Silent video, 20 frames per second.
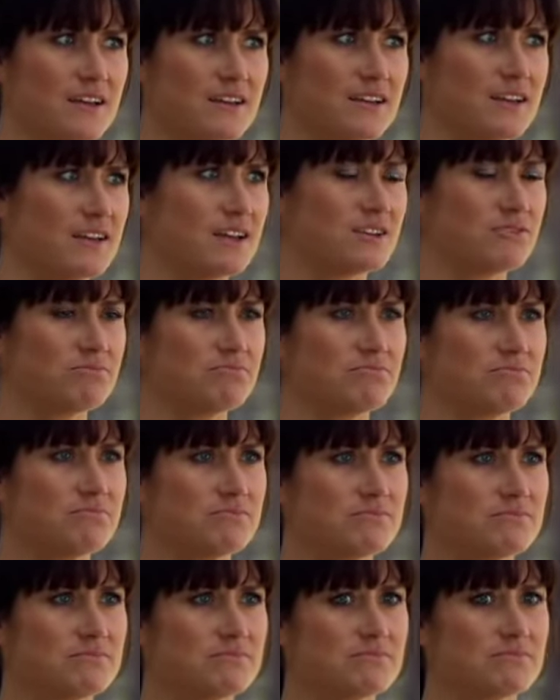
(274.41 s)
Um,
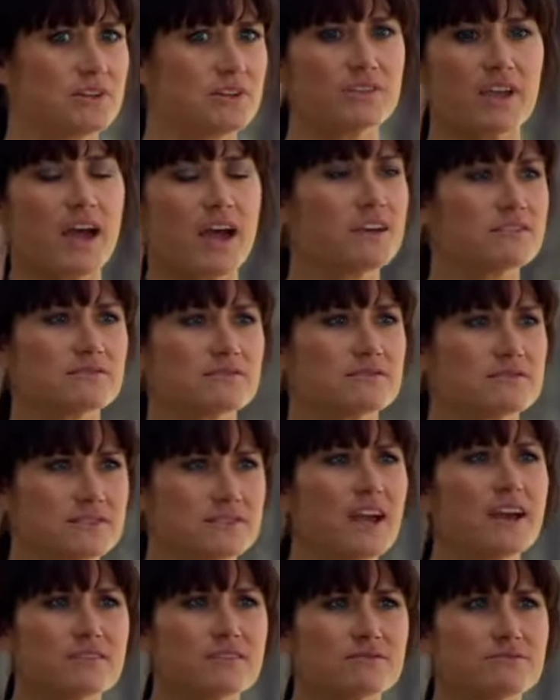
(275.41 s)
well, yeah.
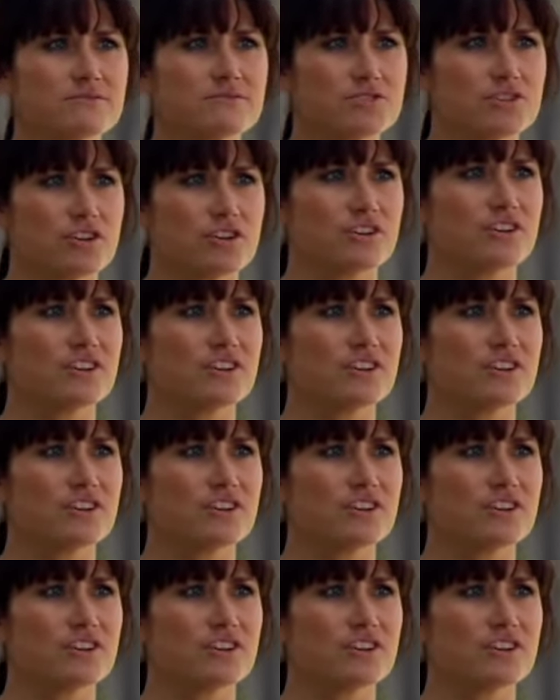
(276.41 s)
Yeah, sure.